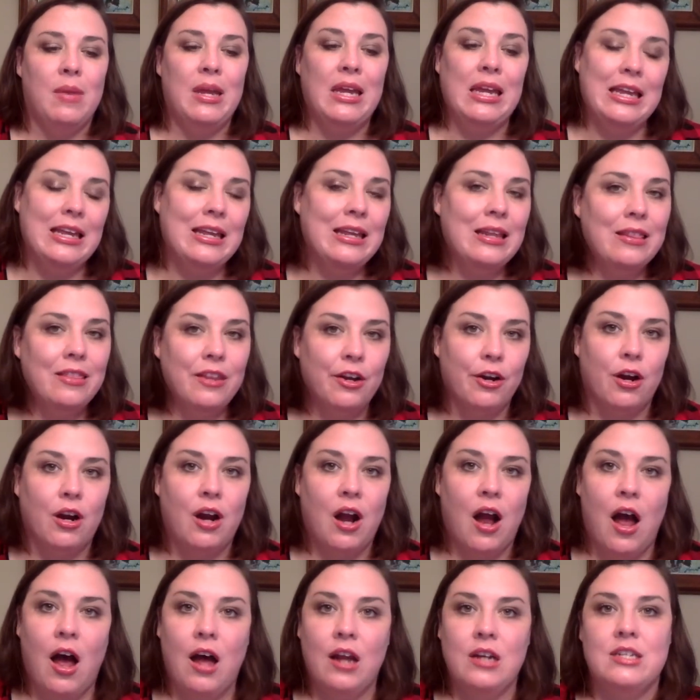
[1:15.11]
in their
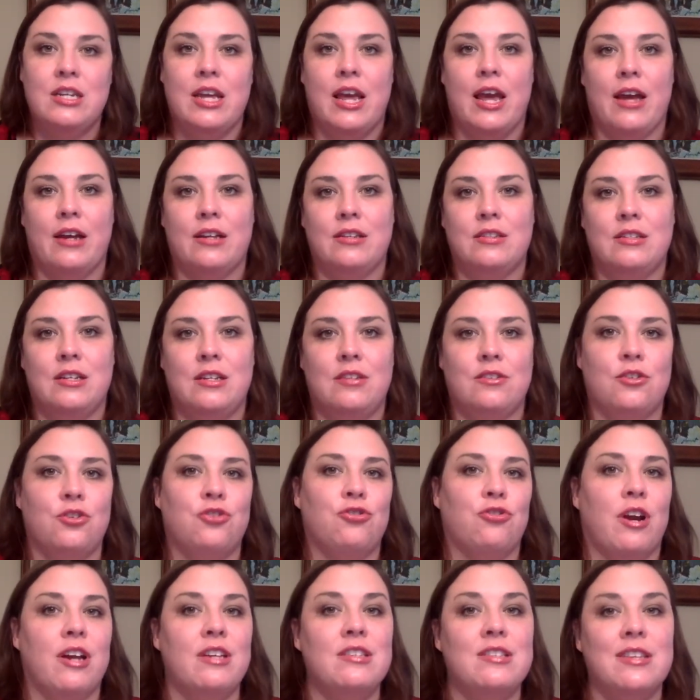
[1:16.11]
context. He's
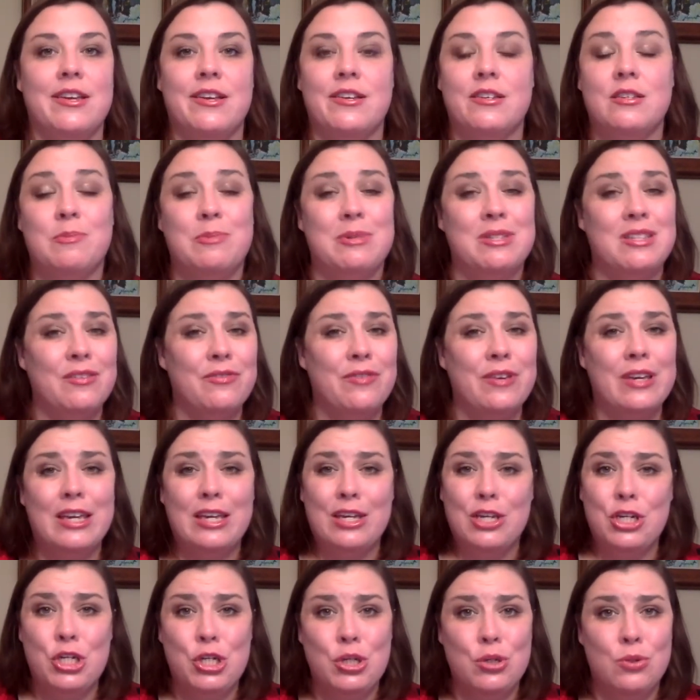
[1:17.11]
addressing specific
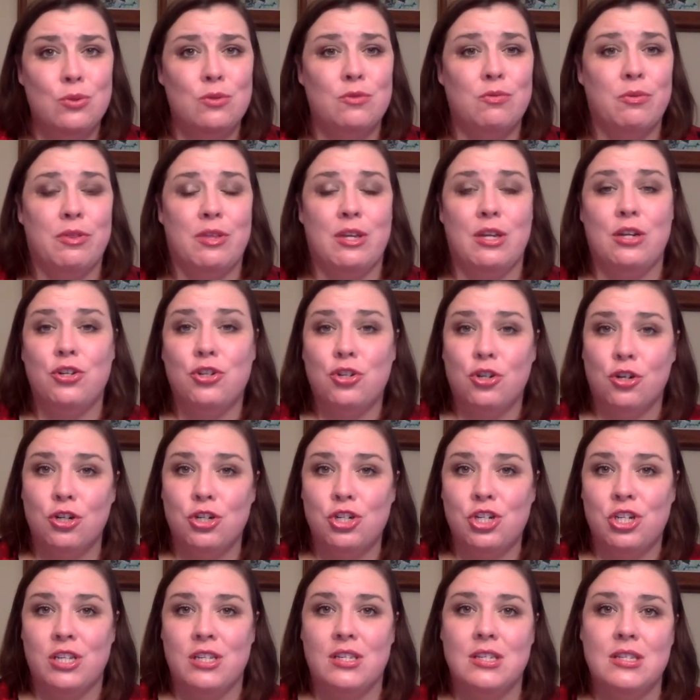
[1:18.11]
issues within
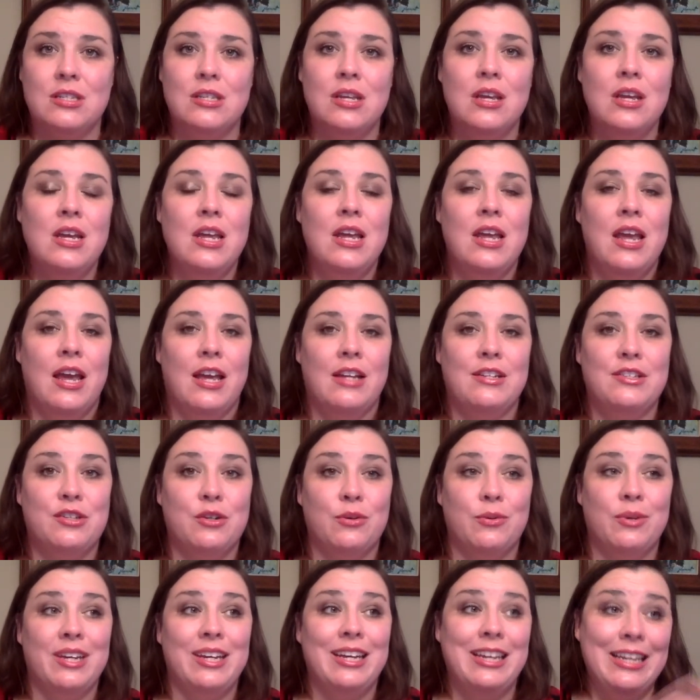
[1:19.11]
churches. And
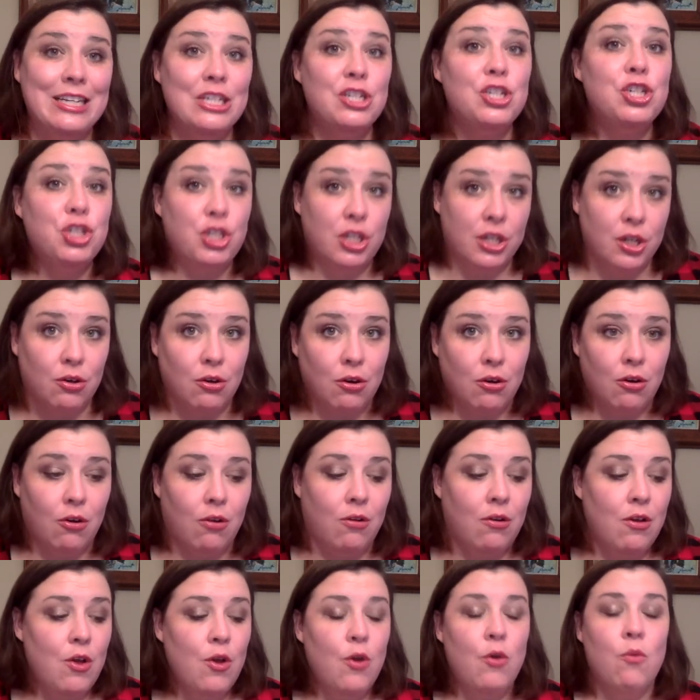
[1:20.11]
so in
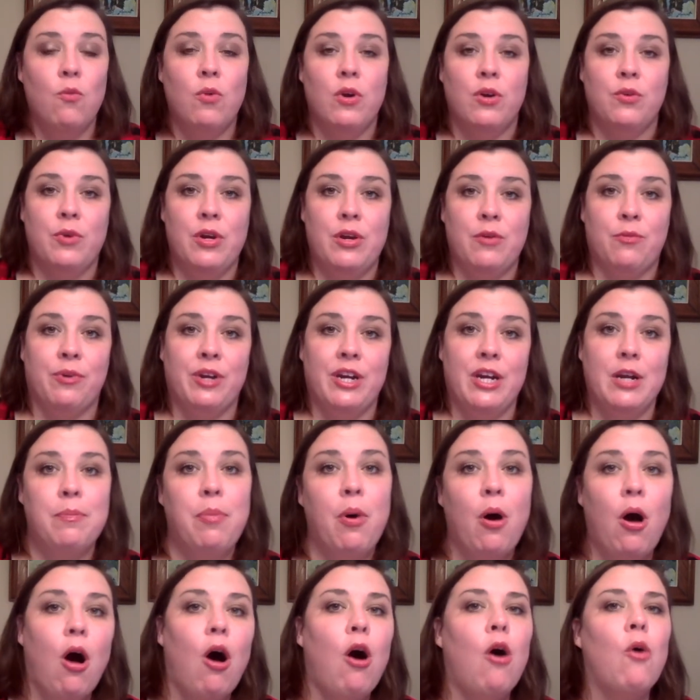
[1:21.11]
general, when we read
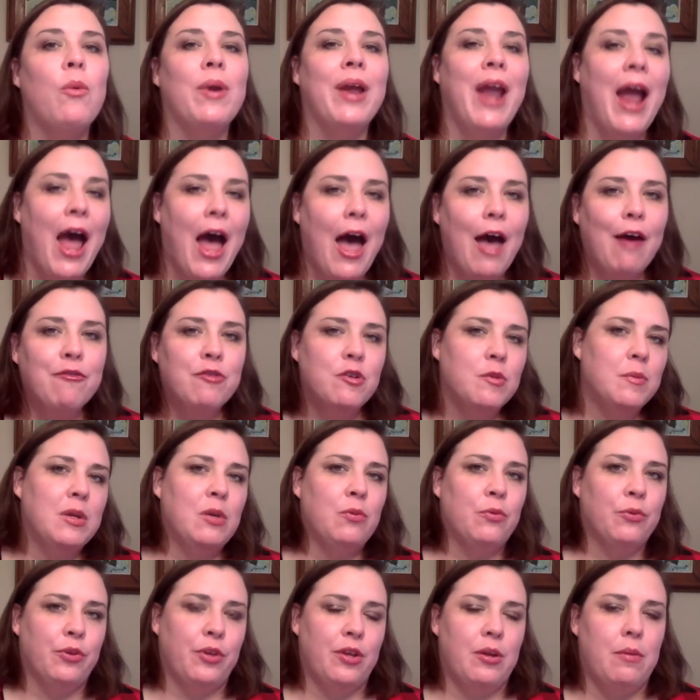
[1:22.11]
Paul, we have to
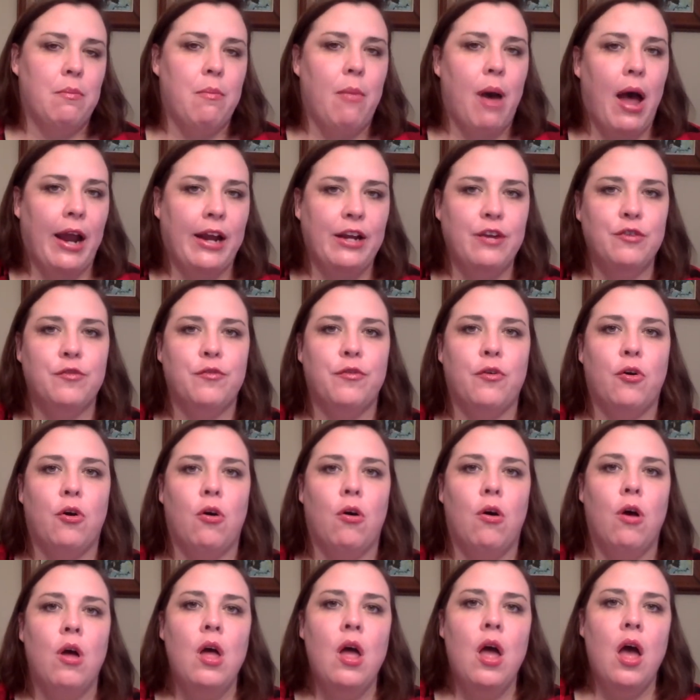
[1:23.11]
be really
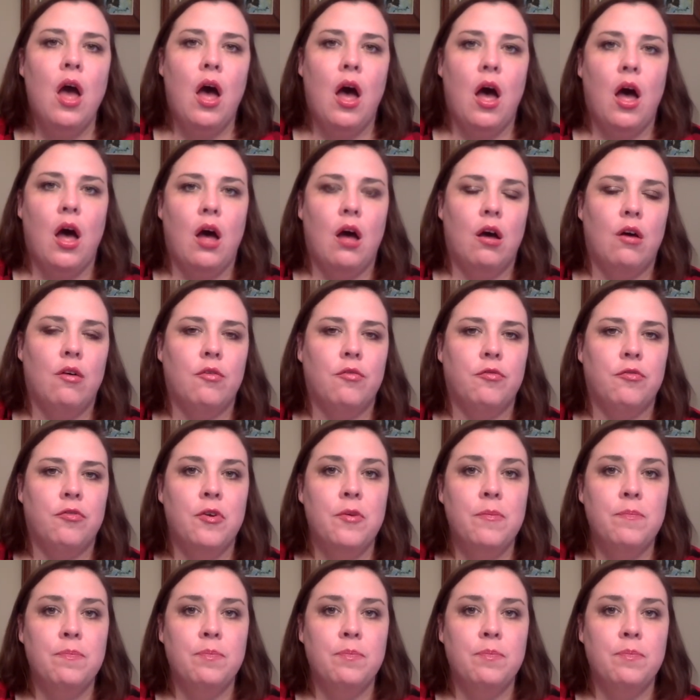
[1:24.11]
mindful of